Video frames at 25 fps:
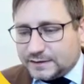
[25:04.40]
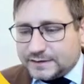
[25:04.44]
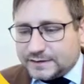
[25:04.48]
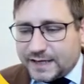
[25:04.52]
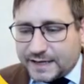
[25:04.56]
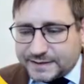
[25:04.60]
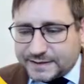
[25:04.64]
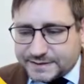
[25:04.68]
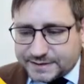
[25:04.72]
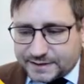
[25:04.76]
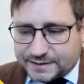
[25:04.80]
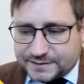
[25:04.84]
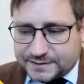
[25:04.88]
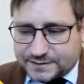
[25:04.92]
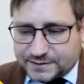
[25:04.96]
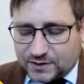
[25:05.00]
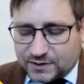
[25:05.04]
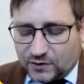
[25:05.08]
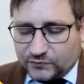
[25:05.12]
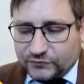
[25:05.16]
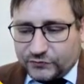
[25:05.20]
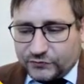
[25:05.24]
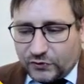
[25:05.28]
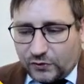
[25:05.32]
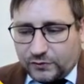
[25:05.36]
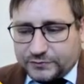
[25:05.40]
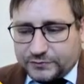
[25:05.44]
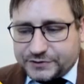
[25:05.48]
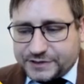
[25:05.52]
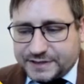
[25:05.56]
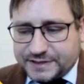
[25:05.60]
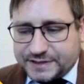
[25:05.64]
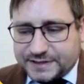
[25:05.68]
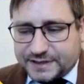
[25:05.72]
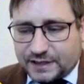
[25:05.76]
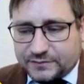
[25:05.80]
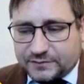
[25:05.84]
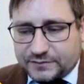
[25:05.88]
in essence, ontology in
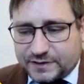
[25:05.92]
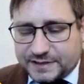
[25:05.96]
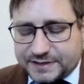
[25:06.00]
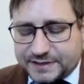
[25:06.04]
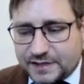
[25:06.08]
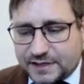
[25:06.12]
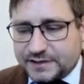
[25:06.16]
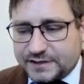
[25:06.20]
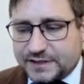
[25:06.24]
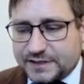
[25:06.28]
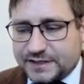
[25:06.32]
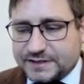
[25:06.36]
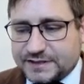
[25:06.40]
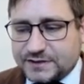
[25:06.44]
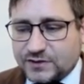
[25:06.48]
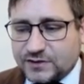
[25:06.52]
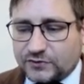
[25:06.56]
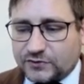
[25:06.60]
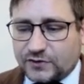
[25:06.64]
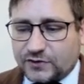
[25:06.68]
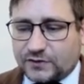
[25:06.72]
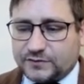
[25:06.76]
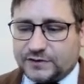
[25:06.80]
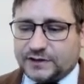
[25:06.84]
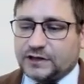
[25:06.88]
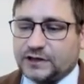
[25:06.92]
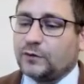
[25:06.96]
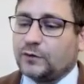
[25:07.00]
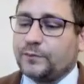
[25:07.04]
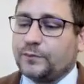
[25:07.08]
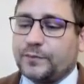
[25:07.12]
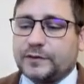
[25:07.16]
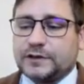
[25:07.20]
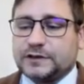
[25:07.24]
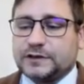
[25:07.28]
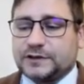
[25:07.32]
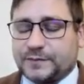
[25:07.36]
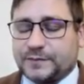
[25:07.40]
Statu Nascendi is not only
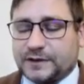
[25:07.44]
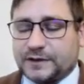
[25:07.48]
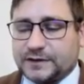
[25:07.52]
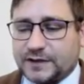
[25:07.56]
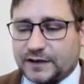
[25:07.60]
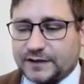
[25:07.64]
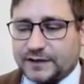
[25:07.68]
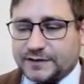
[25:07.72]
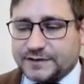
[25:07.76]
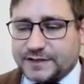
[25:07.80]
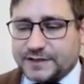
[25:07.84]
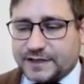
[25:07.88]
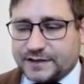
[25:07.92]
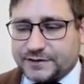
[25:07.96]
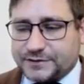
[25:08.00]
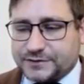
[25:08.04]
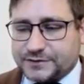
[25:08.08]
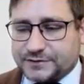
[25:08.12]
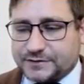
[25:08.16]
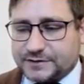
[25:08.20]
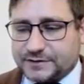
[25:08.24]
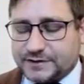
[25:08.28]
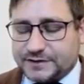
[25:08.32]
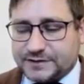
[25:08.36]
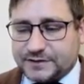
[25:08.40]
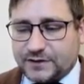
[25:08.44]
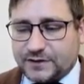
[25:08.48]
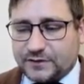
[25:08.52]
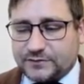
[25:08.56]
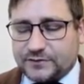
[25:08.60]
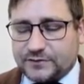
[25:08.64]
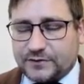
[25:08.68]
compartmentalization, it's not